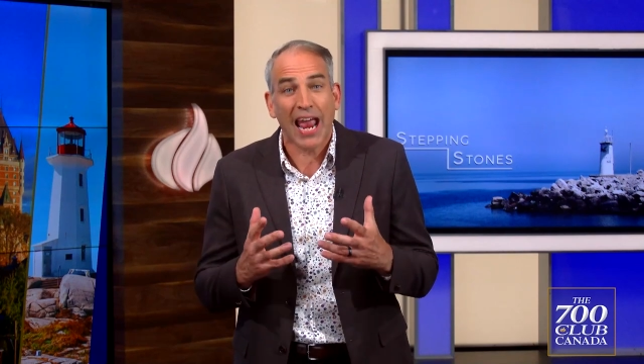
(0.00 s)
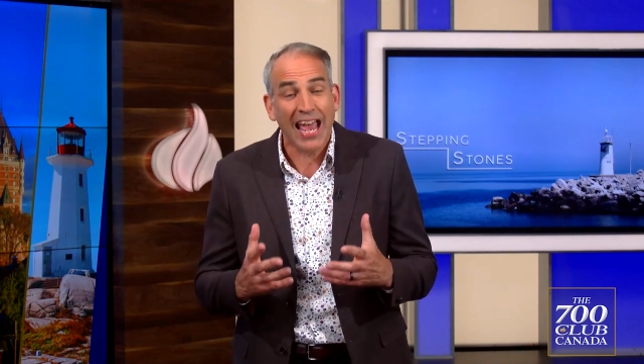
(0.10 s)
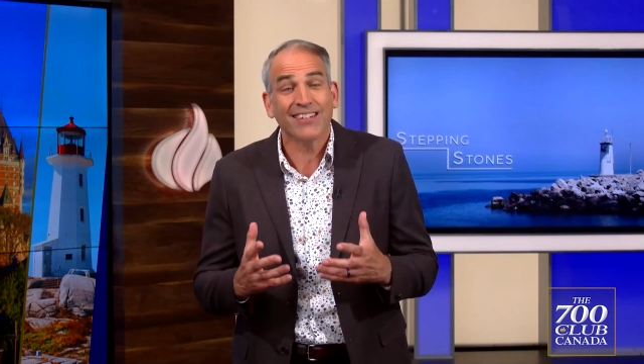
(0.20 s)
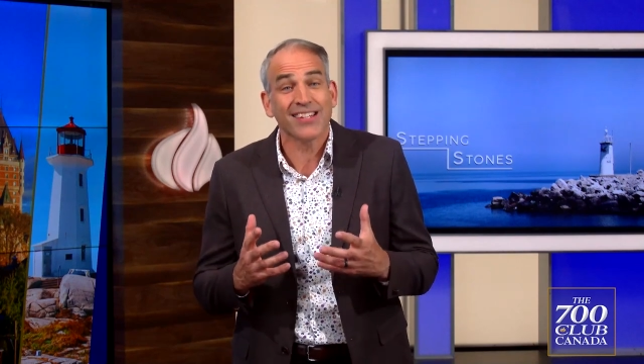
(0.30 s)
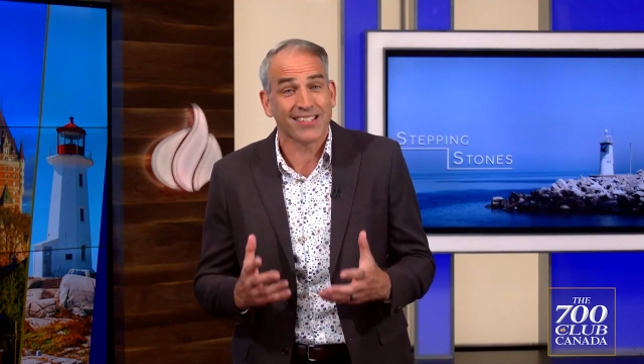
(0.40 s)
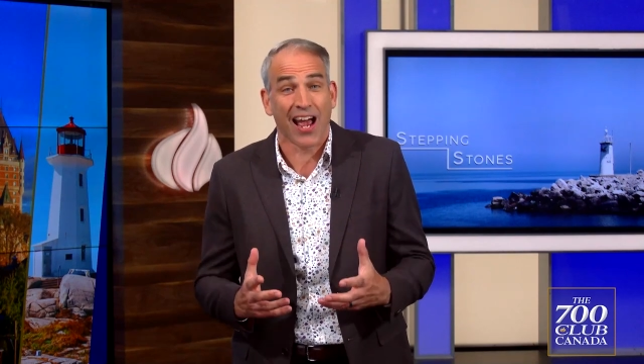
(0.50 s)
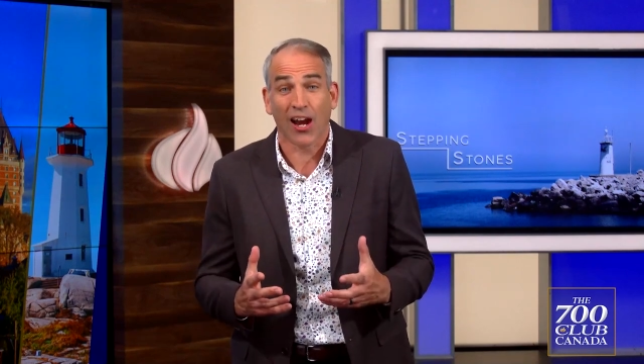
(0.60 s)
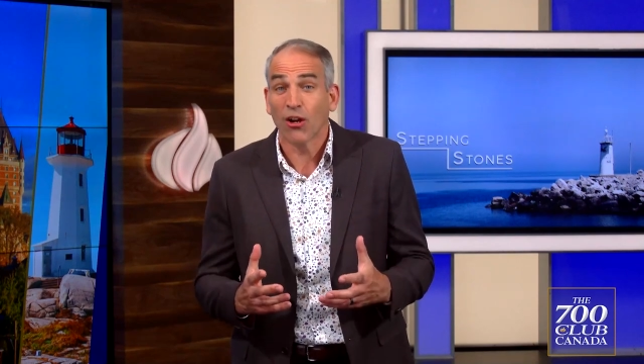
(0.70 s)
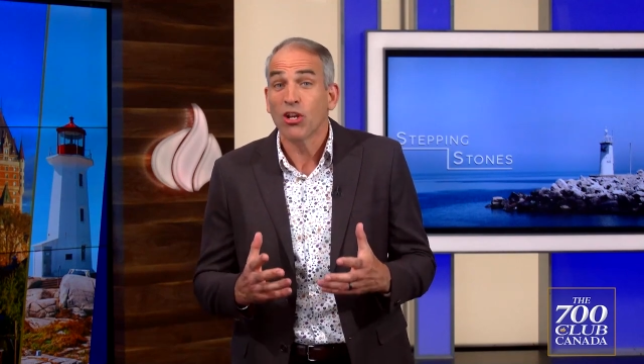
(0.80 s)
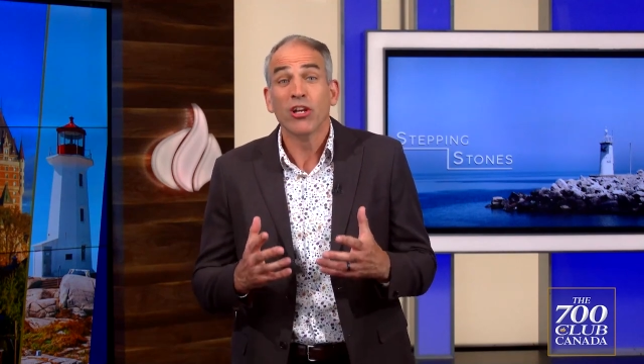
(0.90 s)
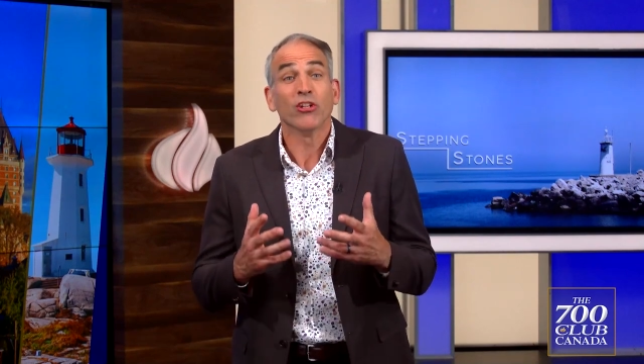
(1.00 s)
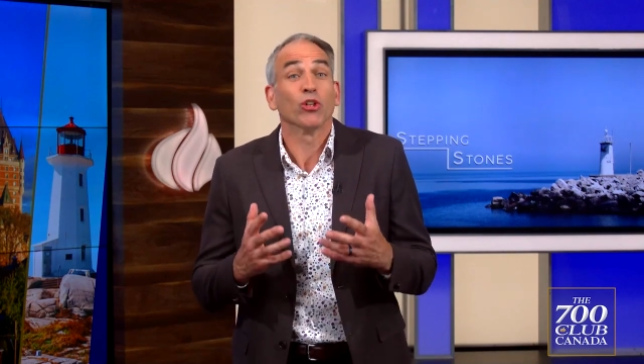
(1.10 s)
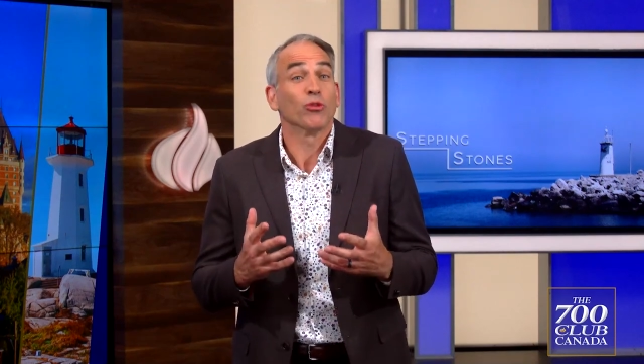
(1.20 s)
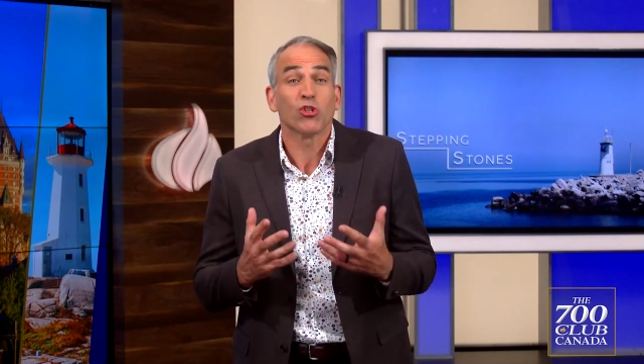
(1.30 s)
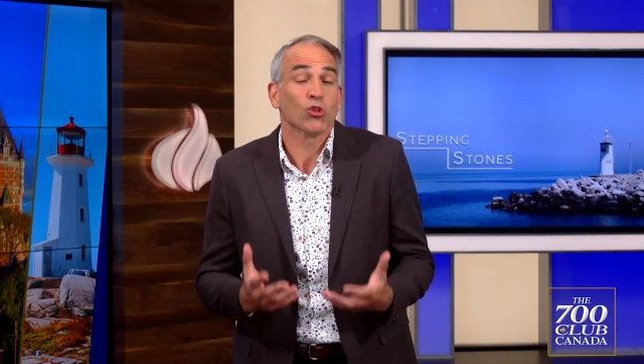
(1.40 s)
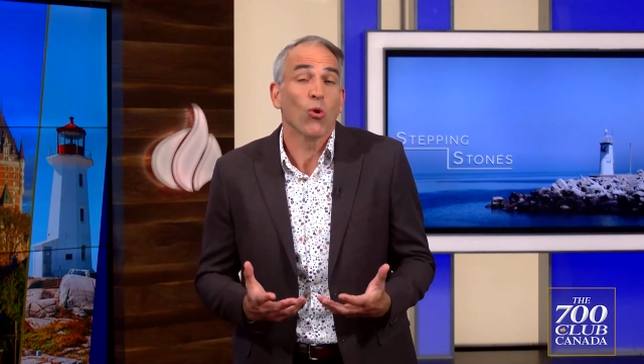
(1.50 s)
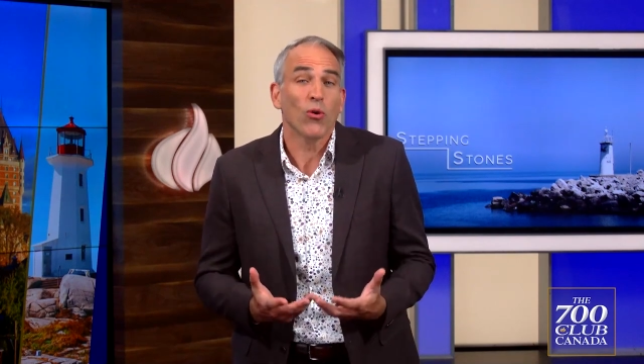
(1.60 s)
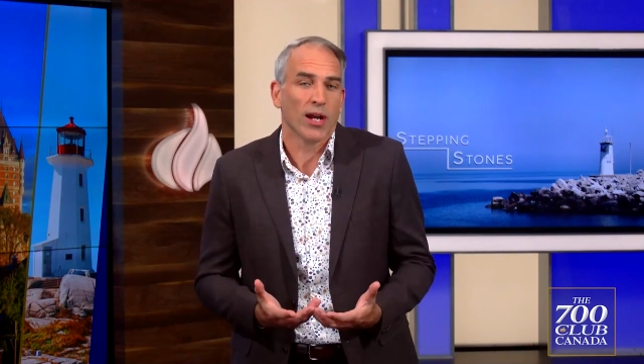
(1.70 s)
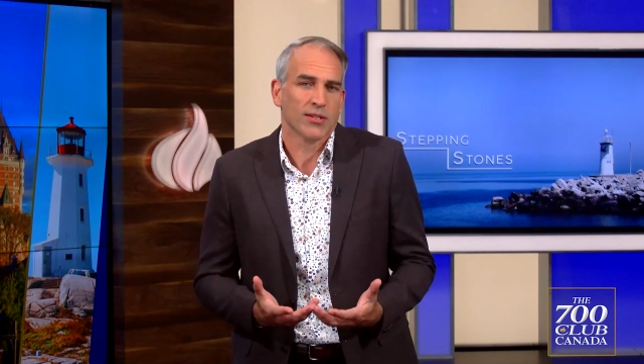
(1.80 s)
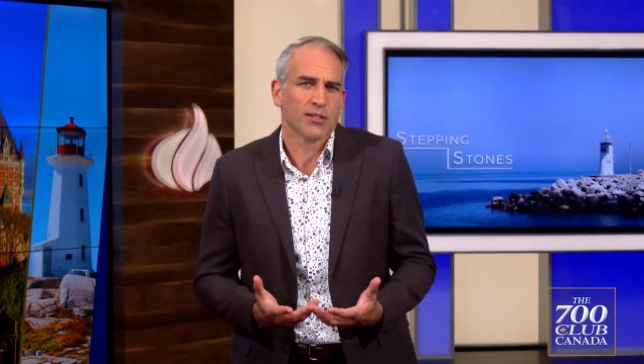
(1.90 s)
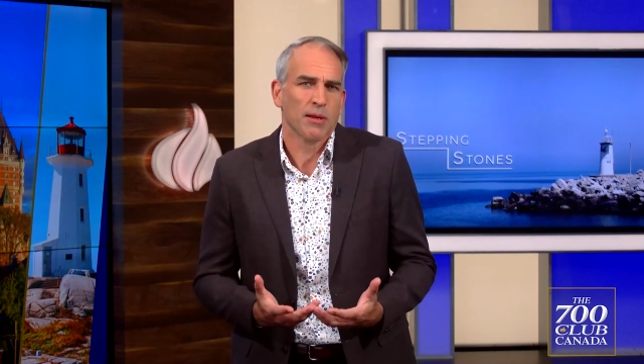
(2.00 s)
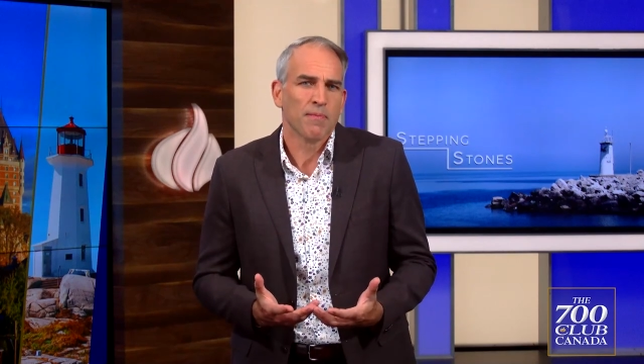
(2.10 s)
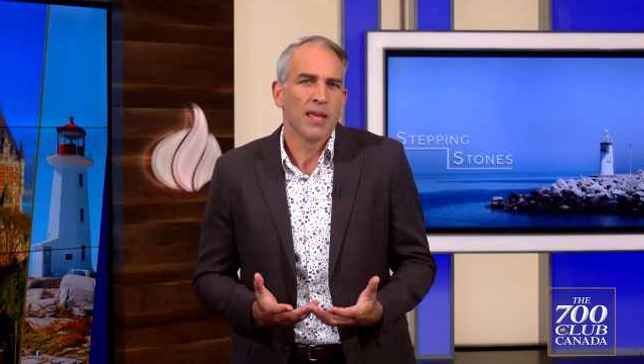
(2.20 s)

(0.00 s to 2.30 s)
and desire to restore us.